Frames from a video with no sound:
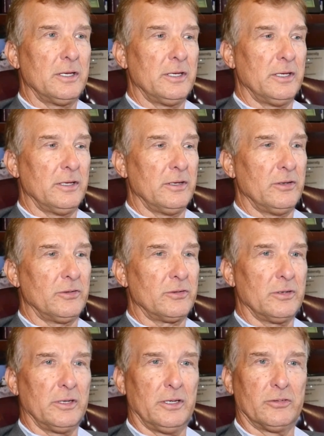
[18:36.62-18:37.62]

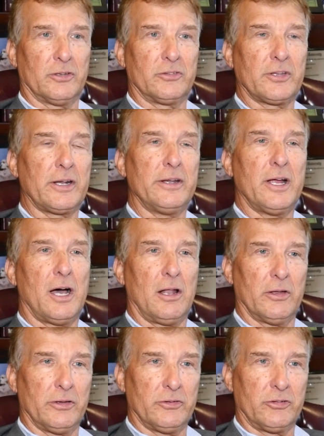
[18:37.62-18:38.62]
is a set of
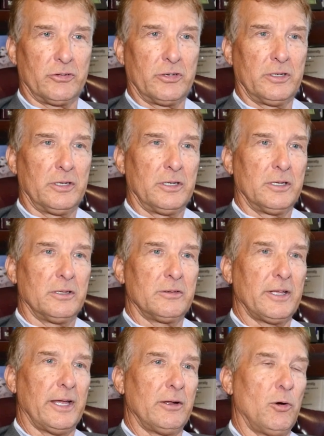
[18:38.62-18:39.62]
knowledge
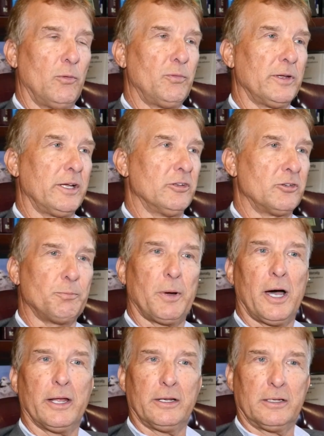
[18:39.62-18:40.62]
that hopefully can
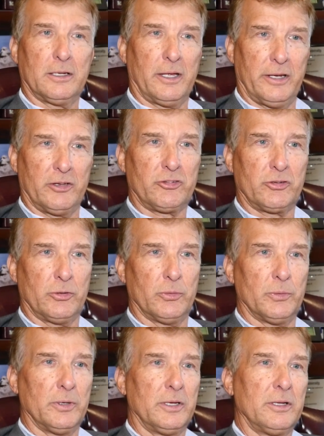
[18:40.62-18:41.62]
spot an
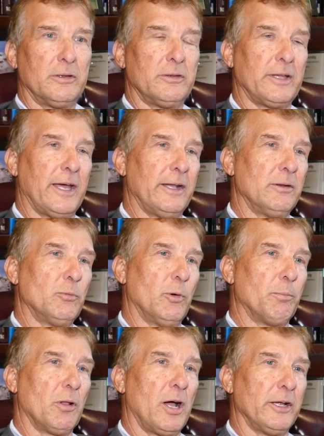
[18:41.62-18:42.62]
issue that
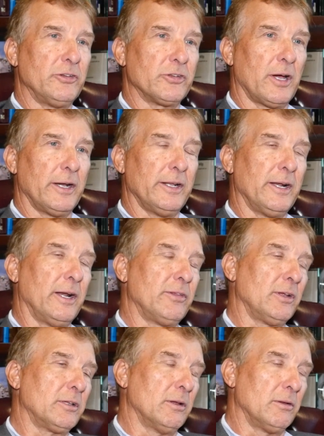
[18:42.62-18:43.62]
we're blindsided. And I
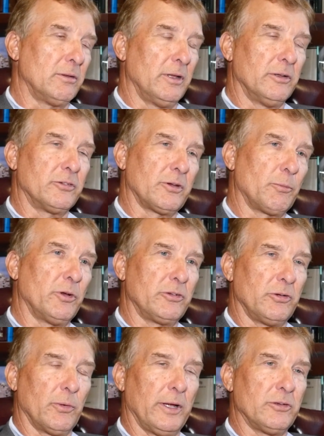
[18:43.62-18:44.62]
think that in summary
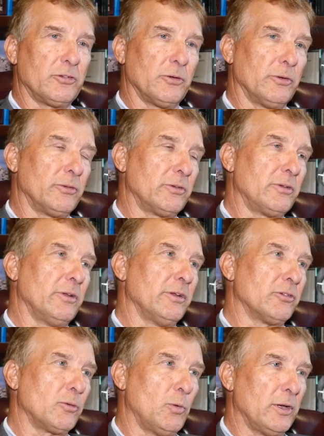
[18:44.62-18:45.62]
to your answer to
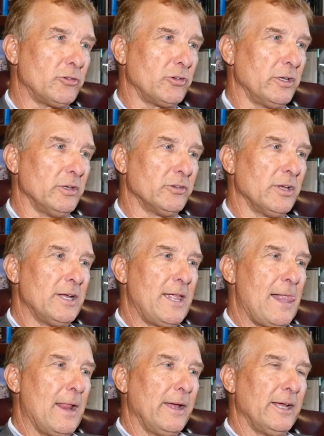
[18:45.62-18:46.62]
this question is,
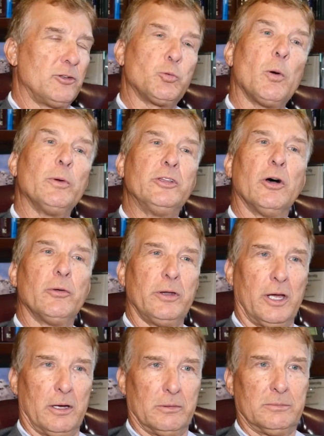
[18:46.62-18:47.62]
it's what we don't
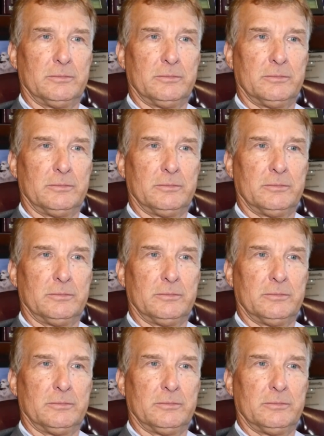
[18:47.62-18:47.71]
know